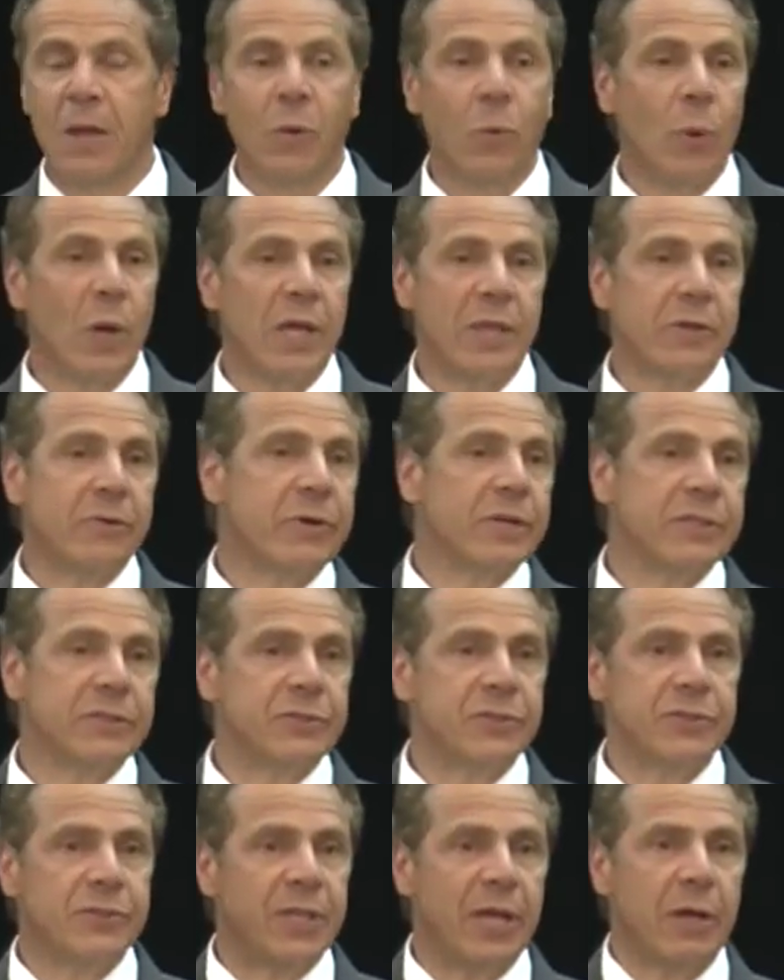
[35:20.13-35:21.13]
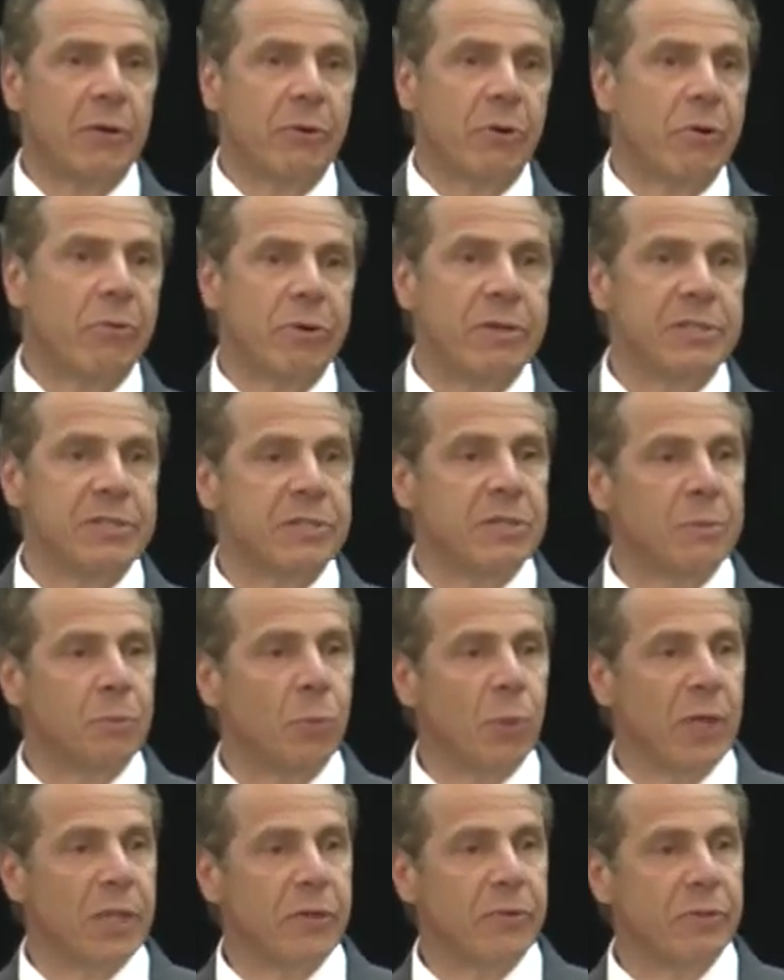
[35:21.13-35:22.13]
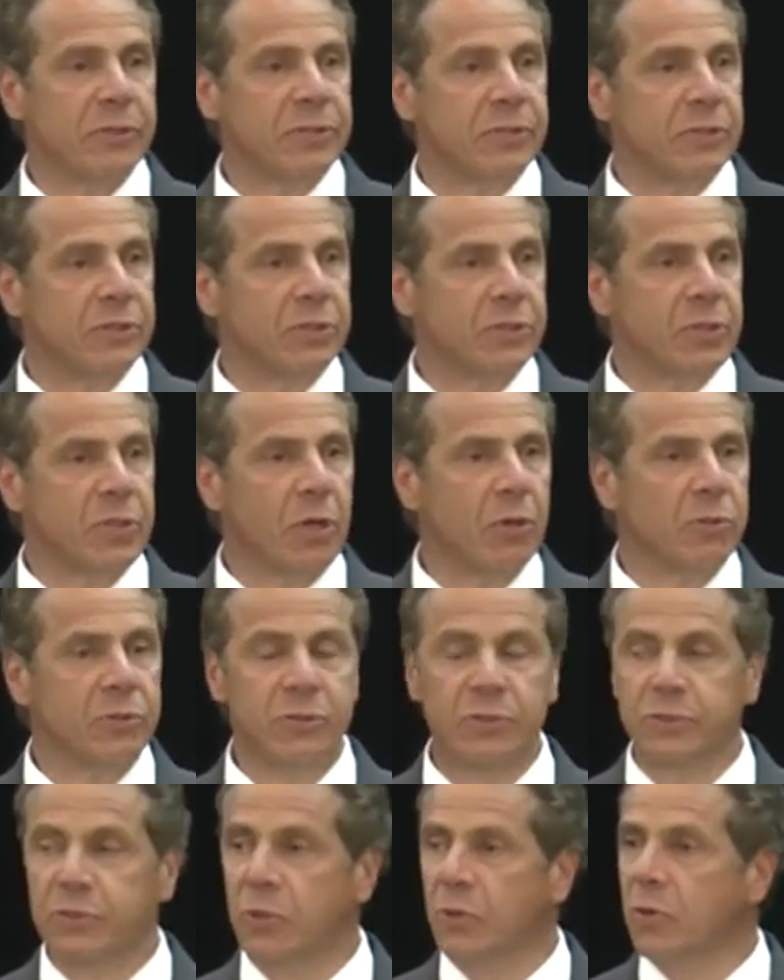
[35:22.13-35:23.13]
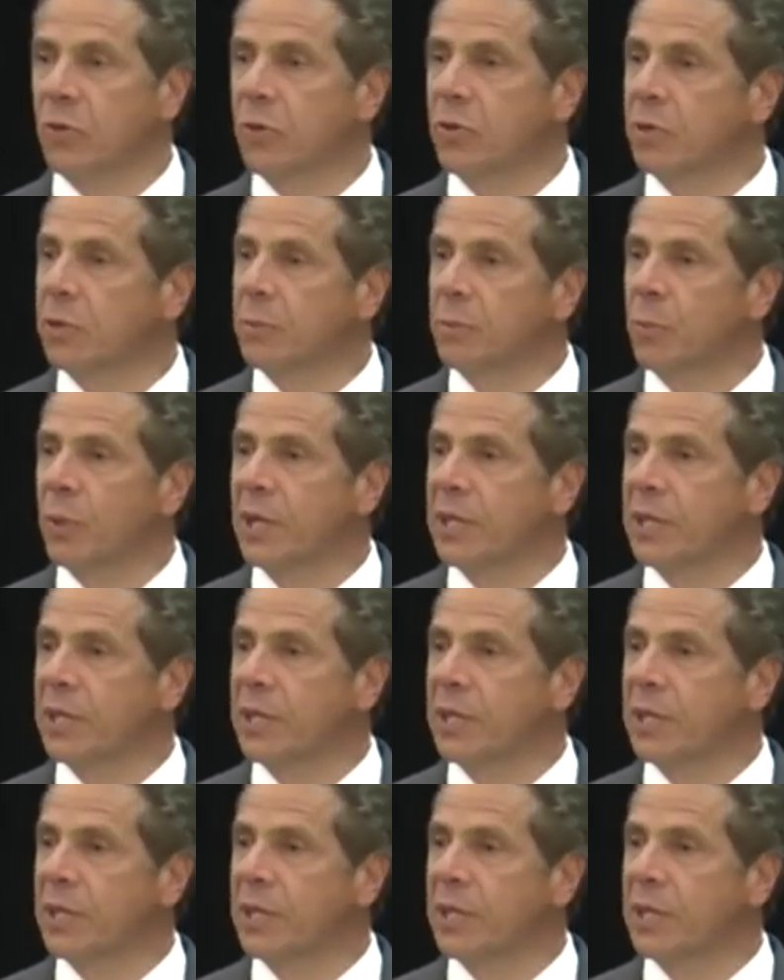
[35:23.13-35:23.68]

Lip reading: Whether it's terrorism, whether it's a snowstorm,